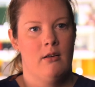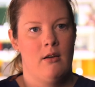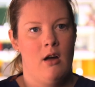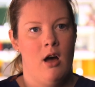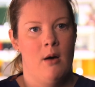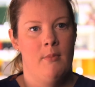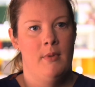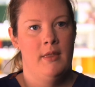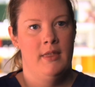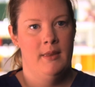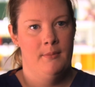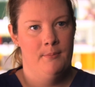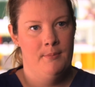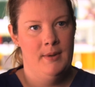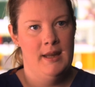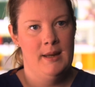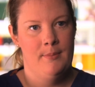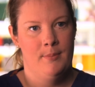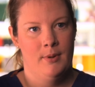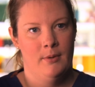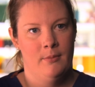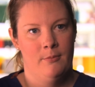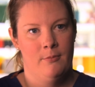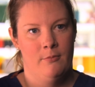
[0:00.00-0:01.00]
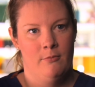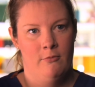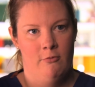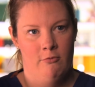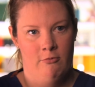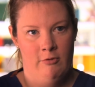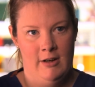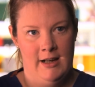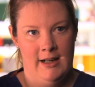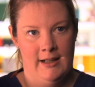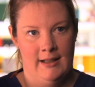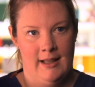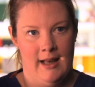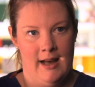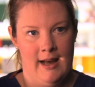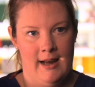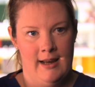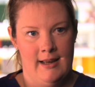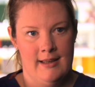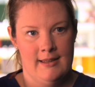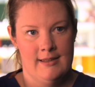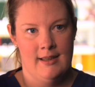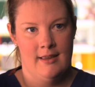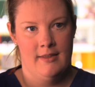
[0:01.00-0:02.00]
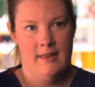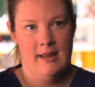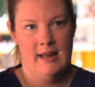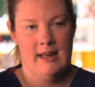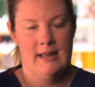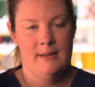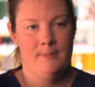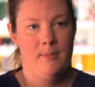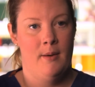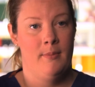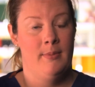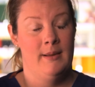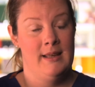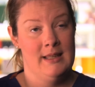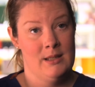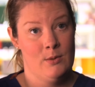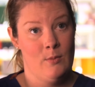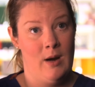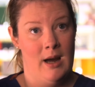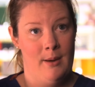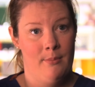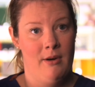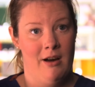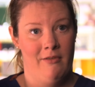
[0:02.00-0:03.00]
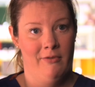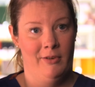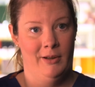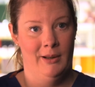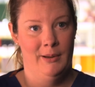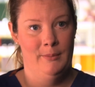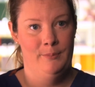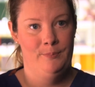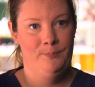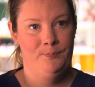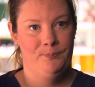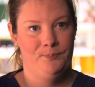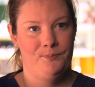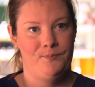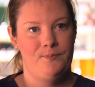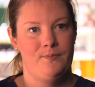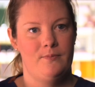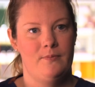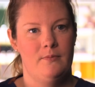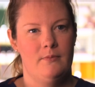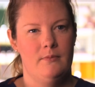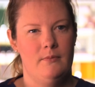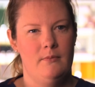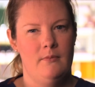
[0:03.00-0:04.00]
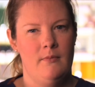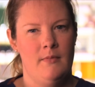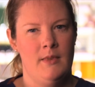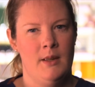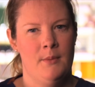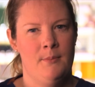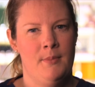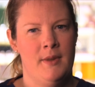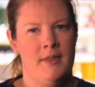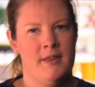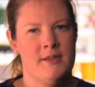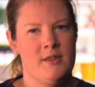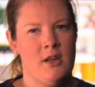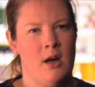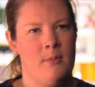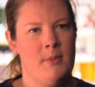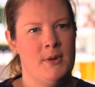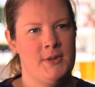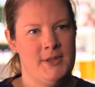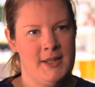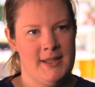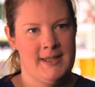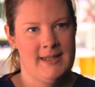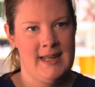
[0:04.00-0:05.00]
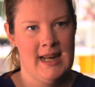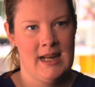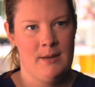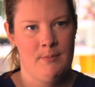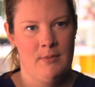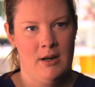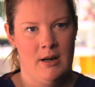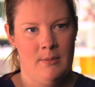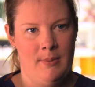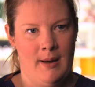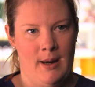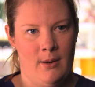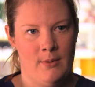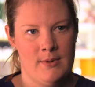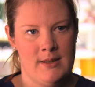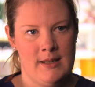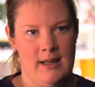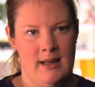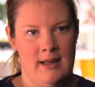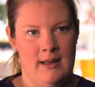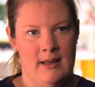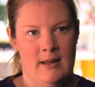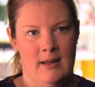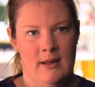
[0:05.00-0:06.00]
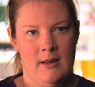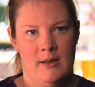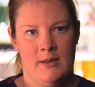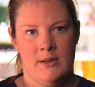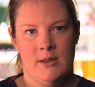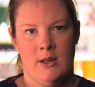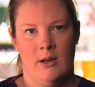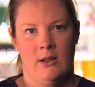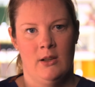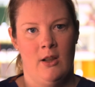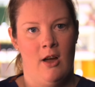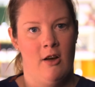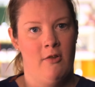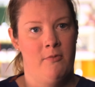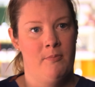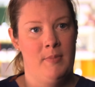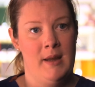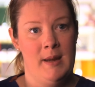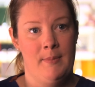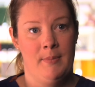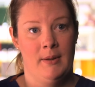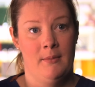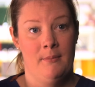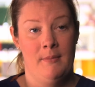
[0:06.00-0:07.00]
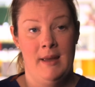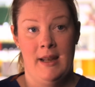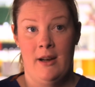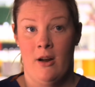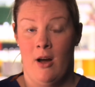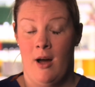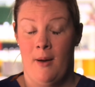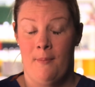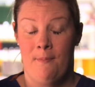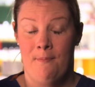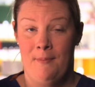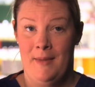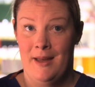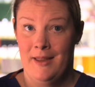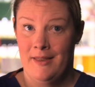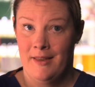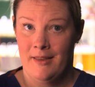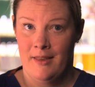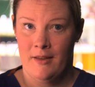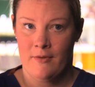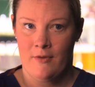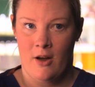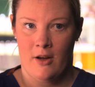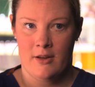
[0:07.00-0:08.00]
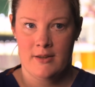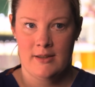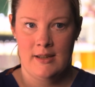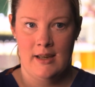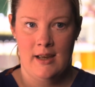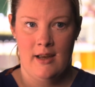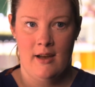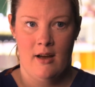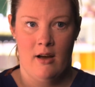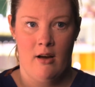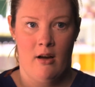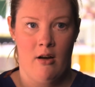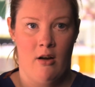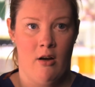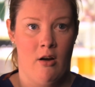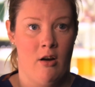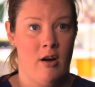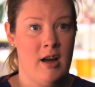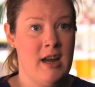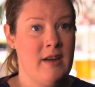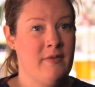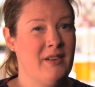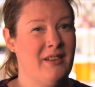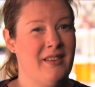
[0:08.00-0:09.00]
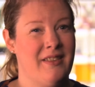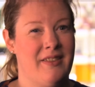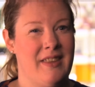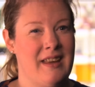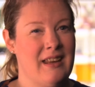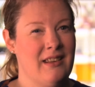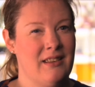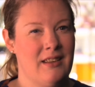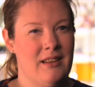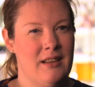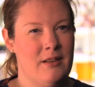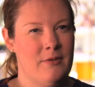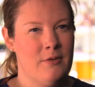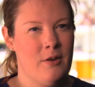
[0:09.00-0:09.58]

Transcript: common than people realise. I think it probably is quite prevalent, but there's almost a stigma about it. So a lot of people may not admit that they've got it or even think that they've